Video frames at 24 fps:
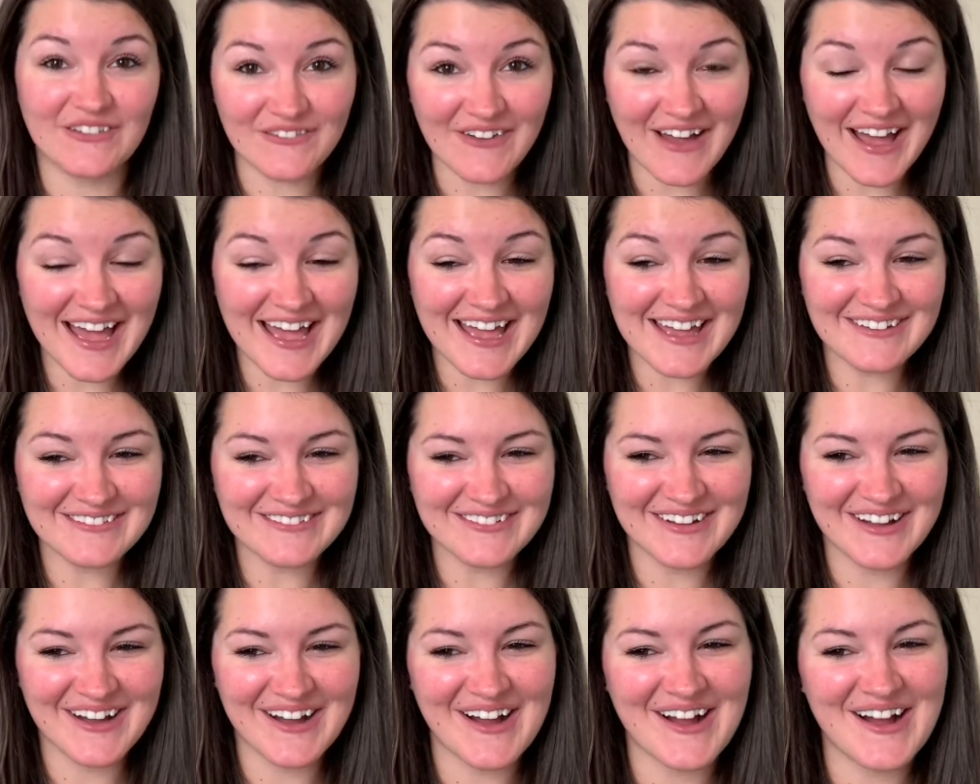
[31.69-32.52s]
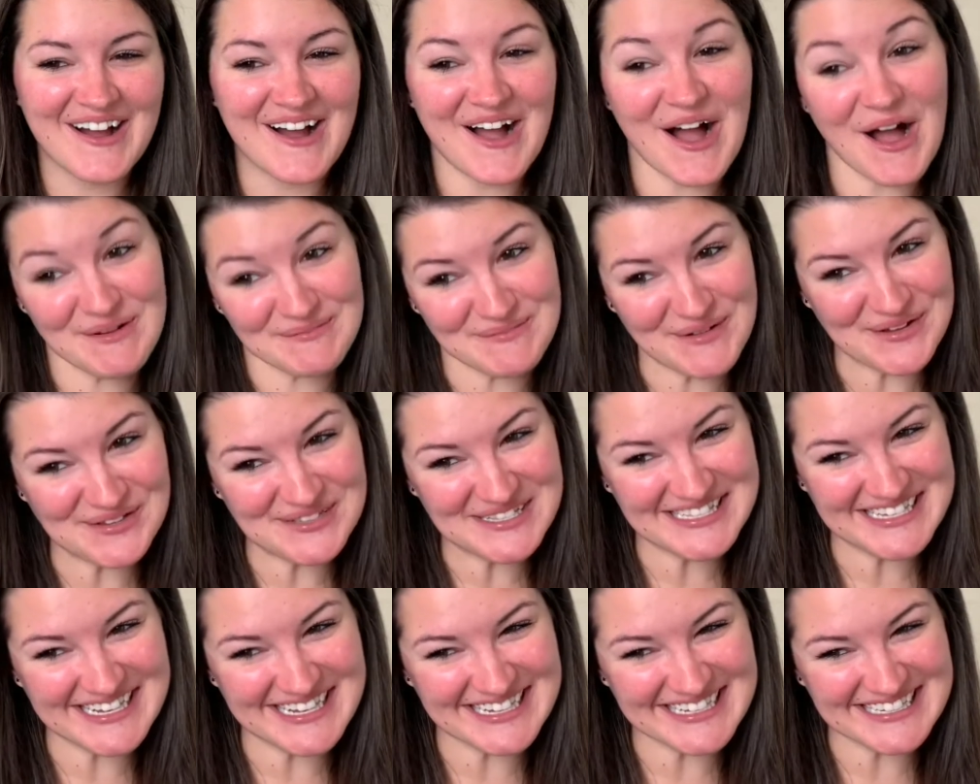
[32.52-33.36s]
5, almost
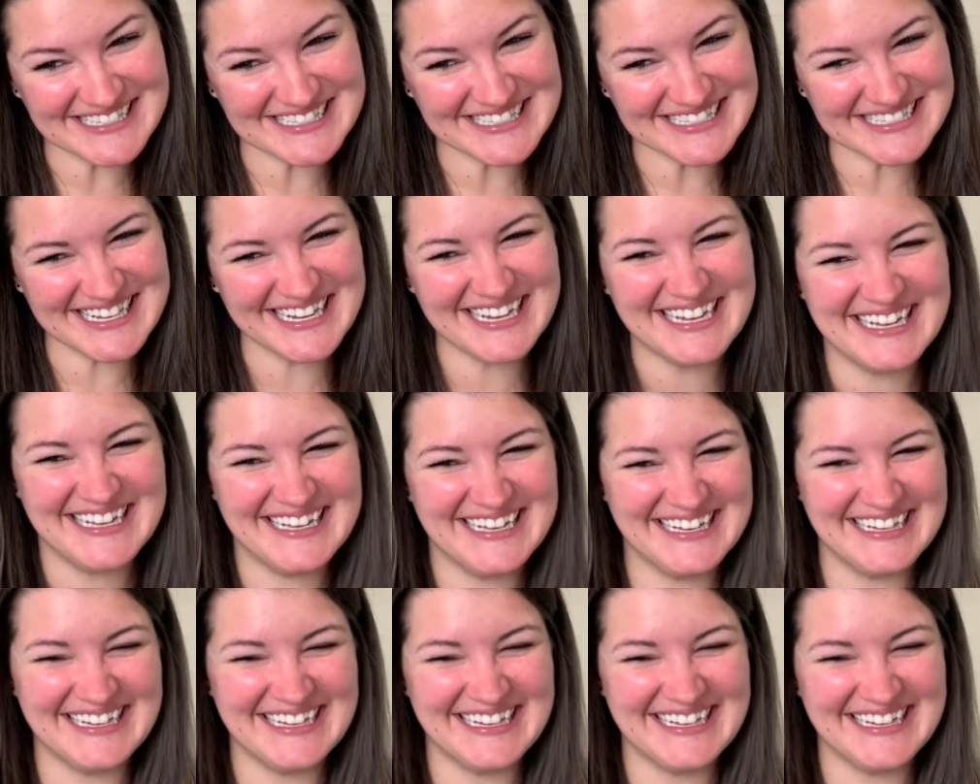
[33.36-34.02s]
6. And